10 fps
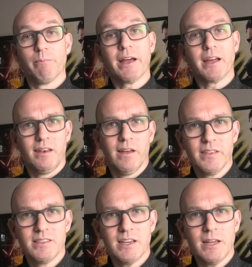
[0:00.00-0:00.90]
back
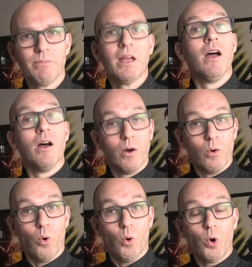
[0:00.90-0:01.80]
another day.
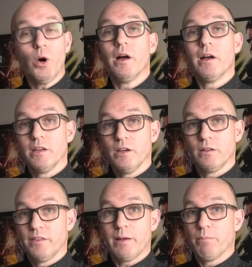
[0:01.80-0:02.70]
Or
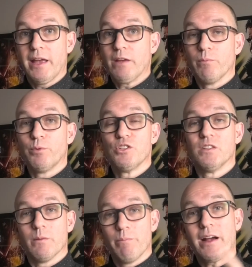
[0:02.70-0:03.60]
they may even put you
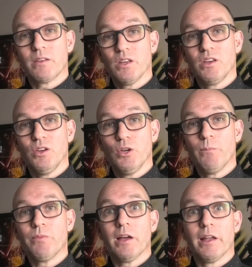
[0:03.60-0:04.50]
to the back of the
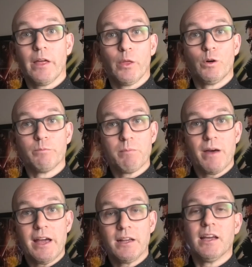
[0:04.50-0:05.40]
queue, another one will be
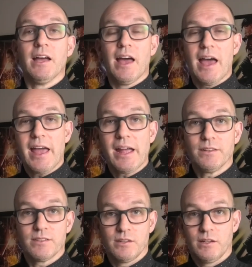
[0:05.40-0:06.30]
made,
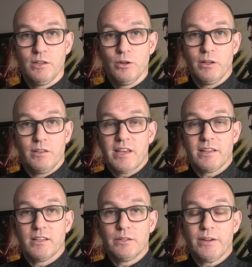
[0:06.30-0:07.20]
and you take
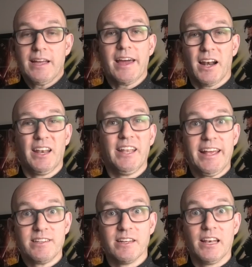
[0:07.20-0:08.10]
delivery at a
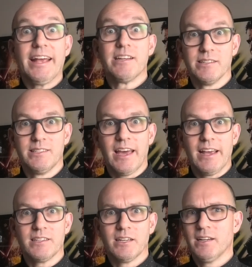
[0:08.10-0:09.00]
later
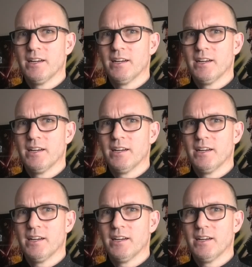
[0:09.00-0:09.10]
date.